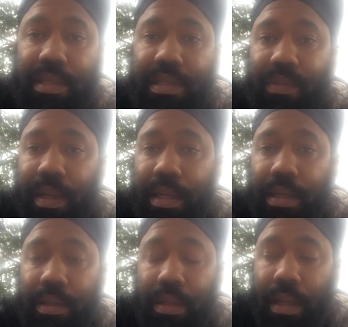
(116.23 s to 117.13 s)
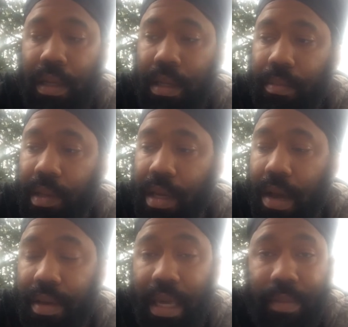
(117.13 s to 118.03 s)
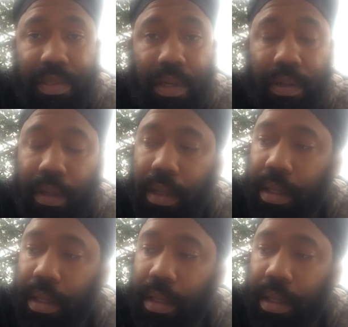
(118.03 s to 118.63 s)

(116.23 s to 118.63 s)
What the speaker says: It's just 1-0. We know how games go,